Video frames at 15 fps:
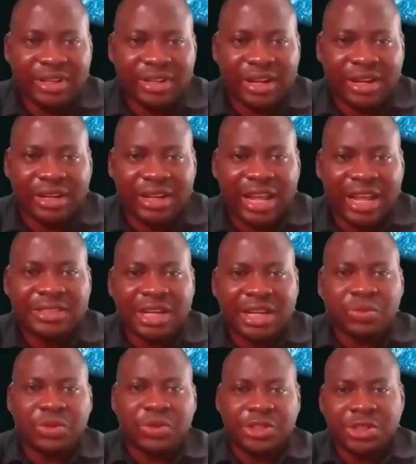Let's start
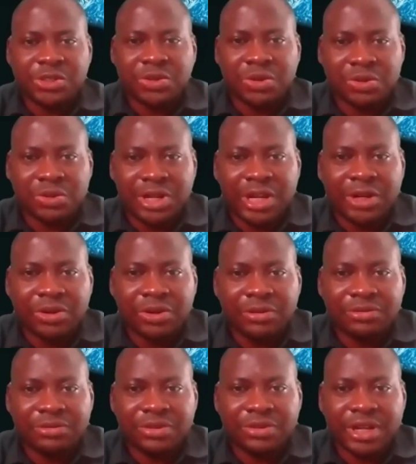with the just concluded
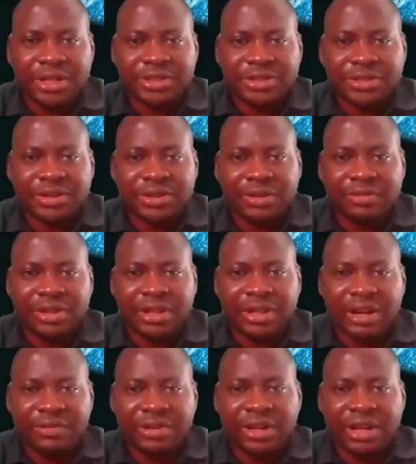conference of the
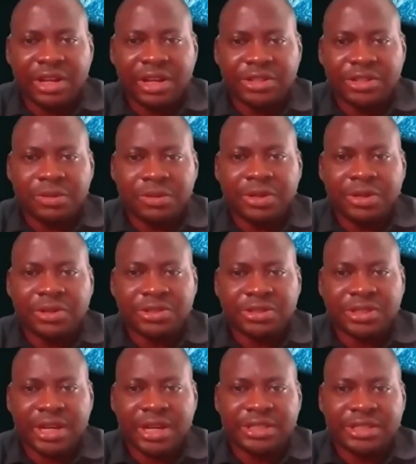African Astronomical
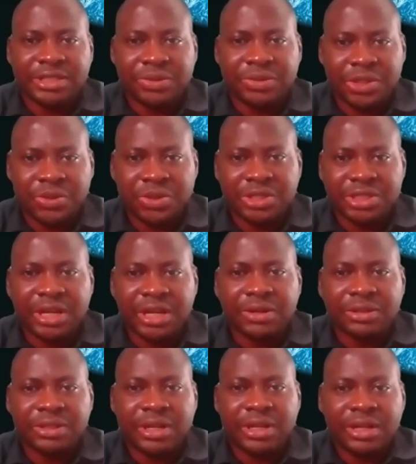Society, which was
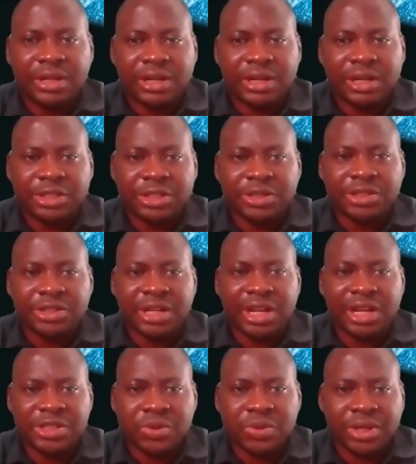held just
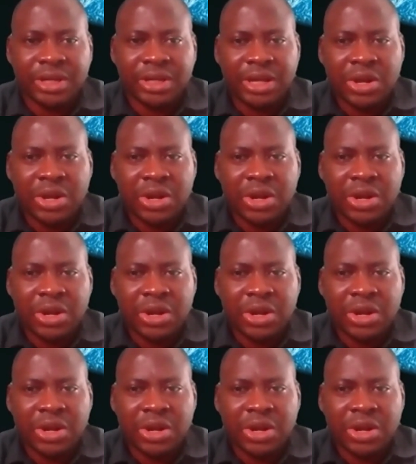last week.